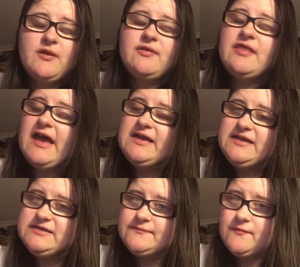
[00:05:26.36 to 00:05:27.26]
That
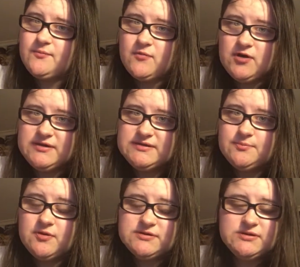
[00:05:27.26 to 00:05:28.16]
is the
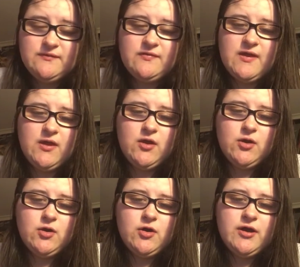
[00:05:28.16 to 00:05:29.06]
most positive thing,
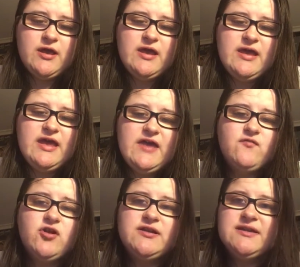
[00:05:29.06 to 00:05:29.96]
you know.
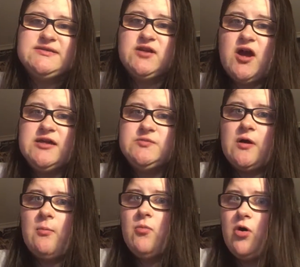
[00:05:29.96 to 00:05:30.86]
Even though there's times
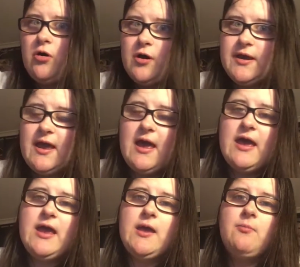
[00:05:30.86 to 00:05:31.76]
when I'm not
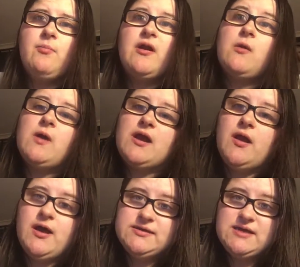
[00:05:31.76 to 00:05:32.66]
okay, but I
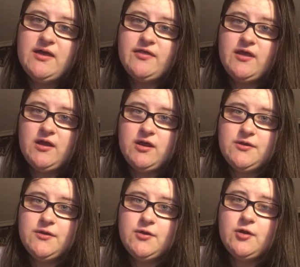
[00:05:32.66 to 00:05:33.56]
recognize that feeling,
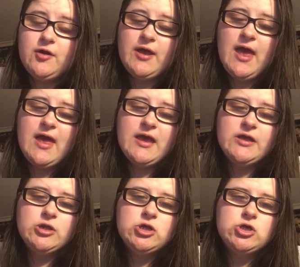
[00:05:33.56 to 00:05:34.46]
you know.
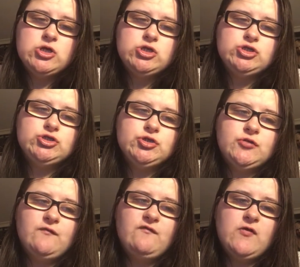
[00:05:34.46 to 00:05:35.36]
And
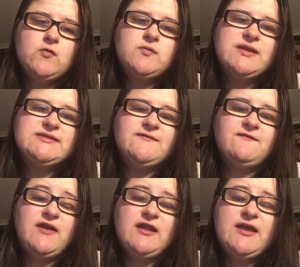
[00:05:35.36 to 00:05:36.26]
to feel these
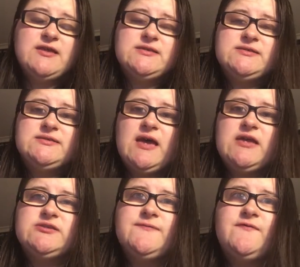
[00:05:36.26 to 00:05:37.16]
feelings
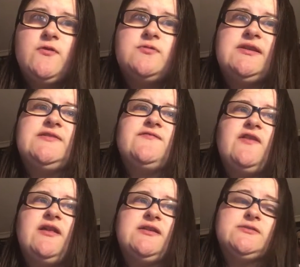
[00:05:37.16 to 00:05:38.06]
and to feel these
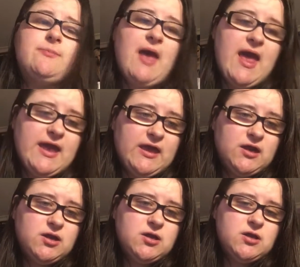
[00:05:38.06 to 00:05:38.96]
feelings of
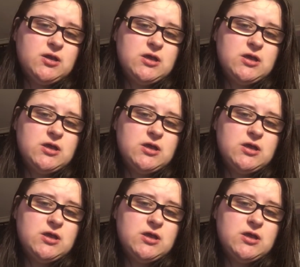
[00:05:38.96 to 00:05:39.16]
pain,